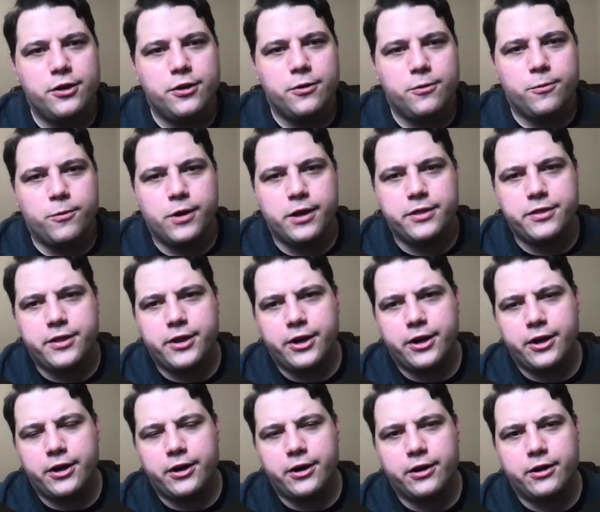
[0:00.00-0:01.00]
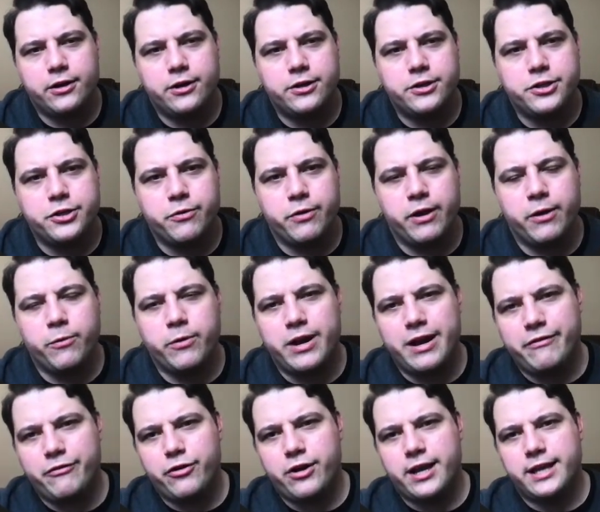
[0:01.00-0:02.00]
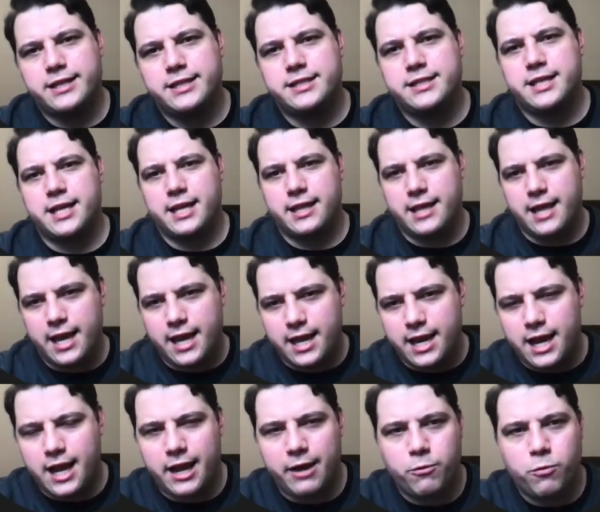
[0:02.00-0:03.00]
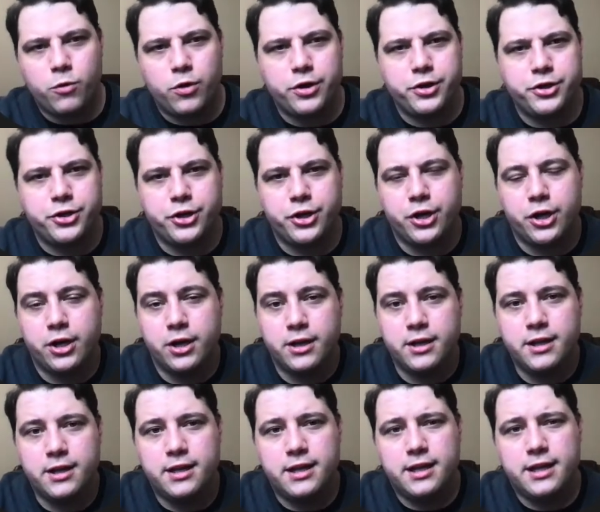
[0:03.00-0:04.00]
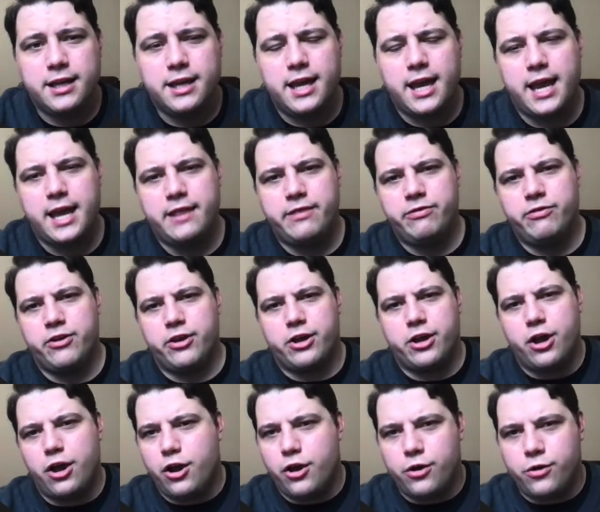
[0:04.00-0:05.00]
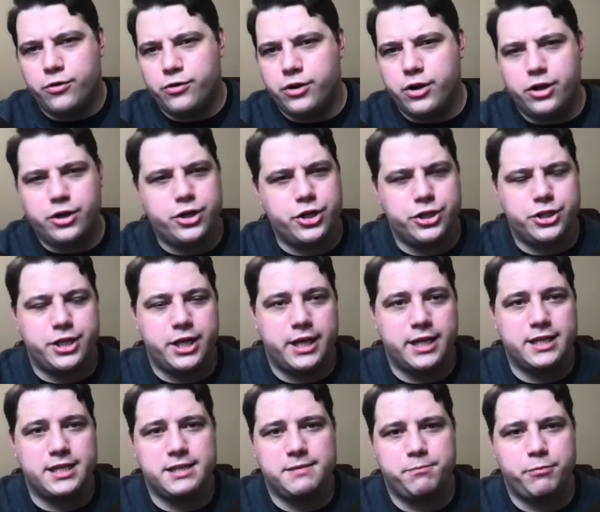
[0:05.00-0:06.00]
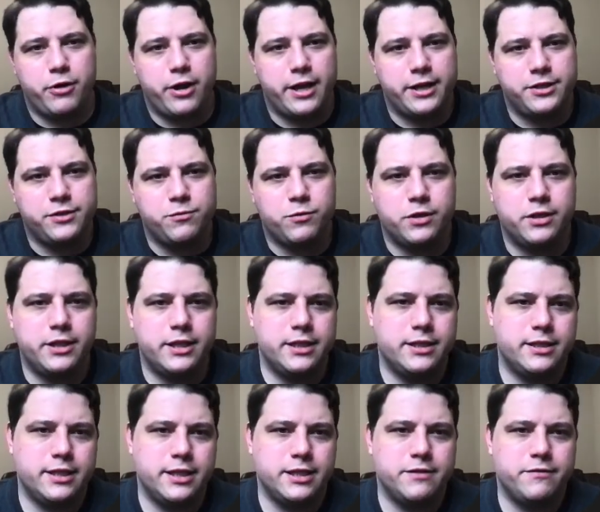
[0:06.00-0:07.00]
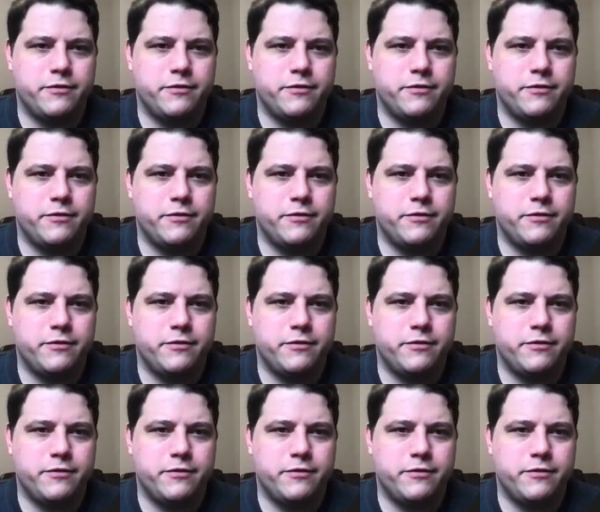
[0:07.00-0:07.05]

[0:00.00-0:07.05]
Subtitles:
what they're doing. Whenever I see that, I wonder, can the code just express what this is?